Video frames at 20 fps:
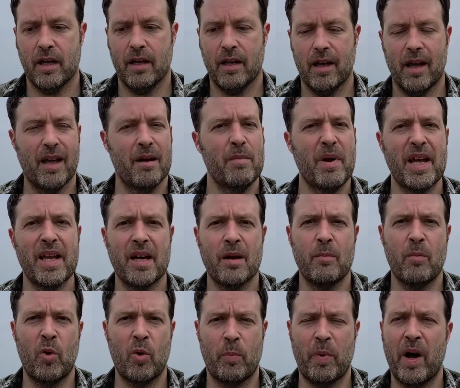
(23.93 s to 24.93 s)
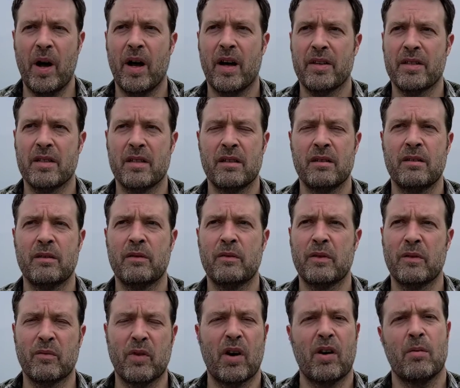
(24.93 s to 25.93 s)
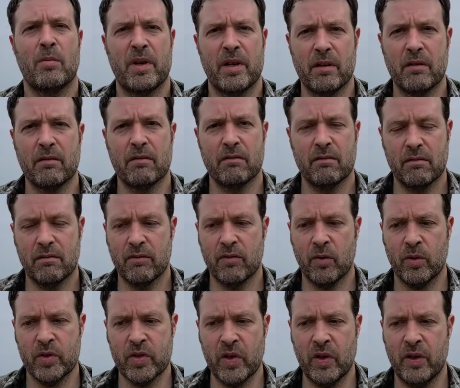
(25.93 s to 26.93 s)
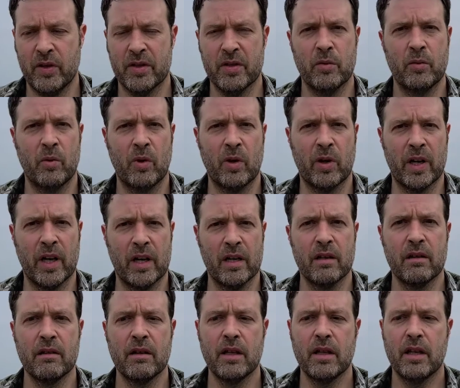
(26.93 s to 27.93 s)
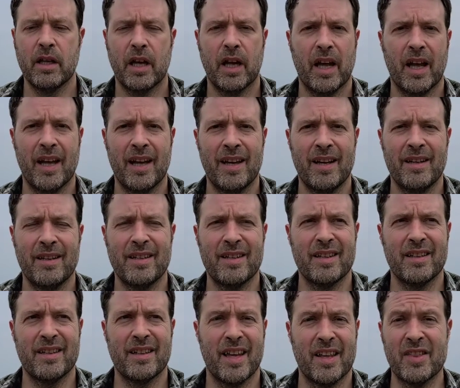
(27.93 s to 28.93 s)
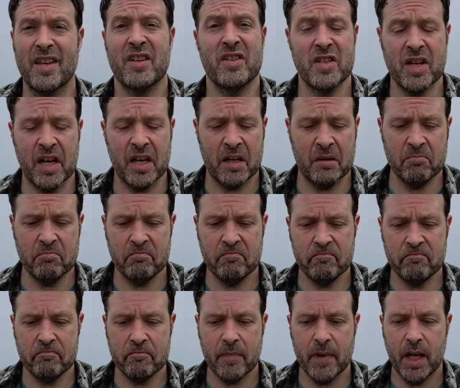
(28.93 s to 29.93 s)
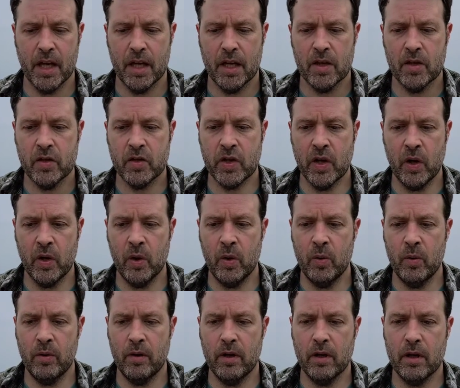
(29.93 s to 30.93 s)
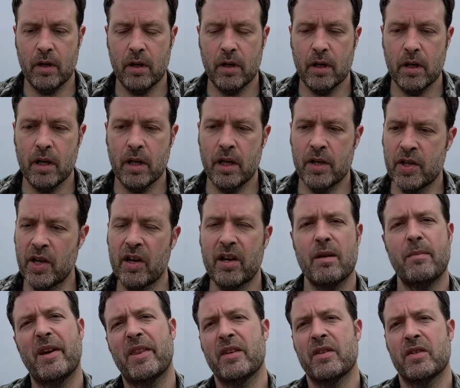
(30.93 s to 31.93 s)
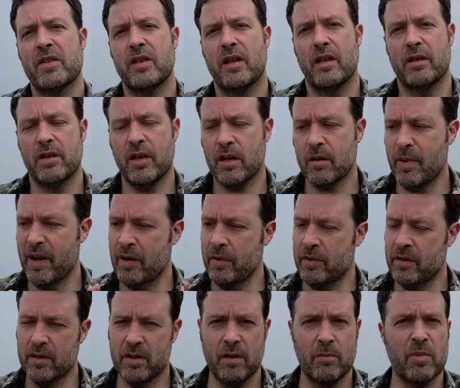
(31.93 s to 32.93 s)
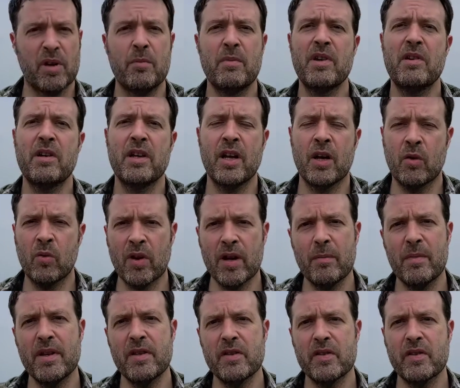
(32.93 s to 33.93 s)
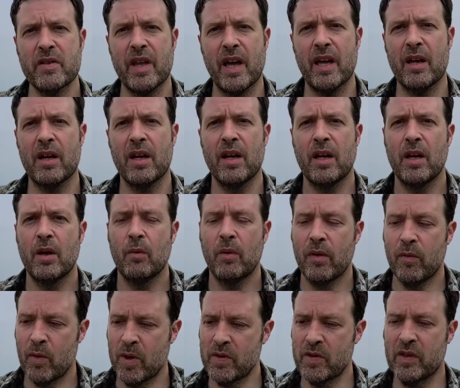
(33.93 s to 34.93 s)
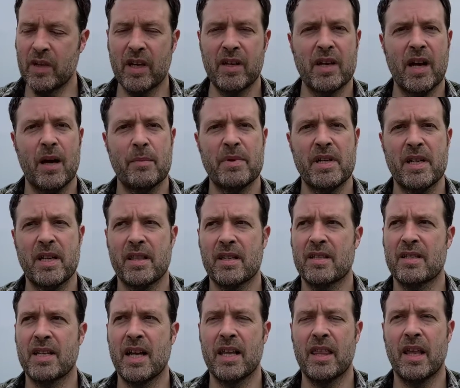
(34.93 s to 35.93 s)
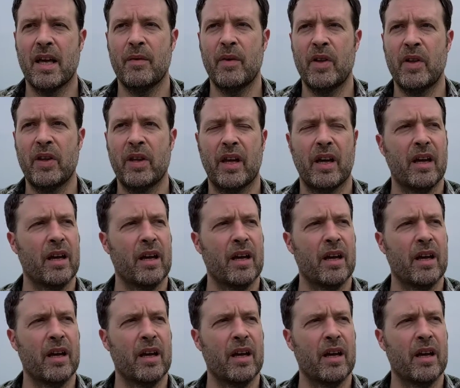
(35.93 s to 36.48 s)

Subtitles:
and make it a more positive environment for us all to work in and get things done. So in talking about this, I'll talk about some community agreements that we recently adopted at the state level,